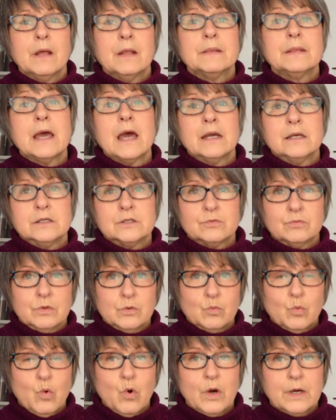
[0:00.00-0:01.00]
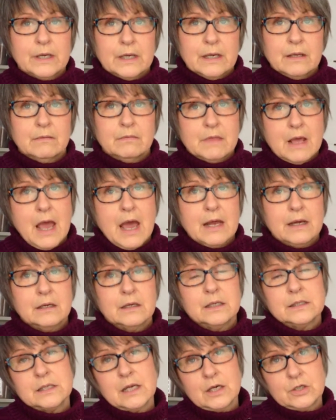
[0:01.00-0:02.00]
that is rewarding that
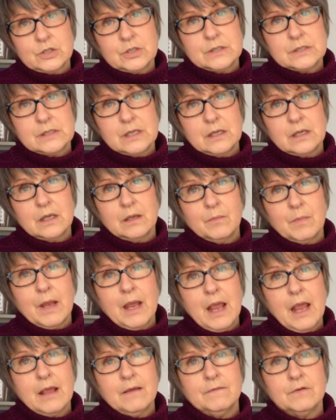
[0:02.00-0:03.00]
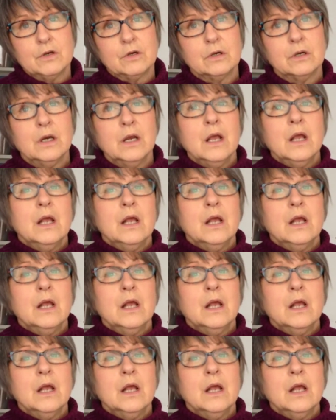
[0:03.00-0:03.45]
attention-seeking behavior.